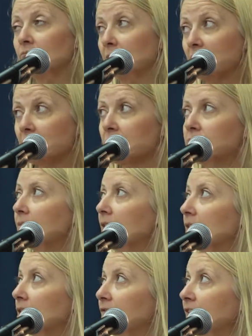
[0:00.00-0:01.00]

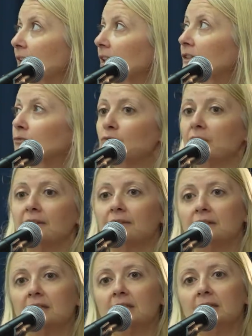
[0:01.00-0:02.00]
this field
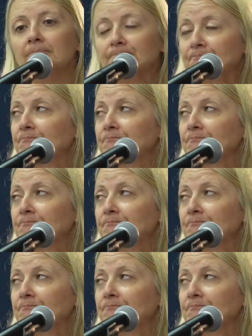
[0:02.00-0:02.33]
with the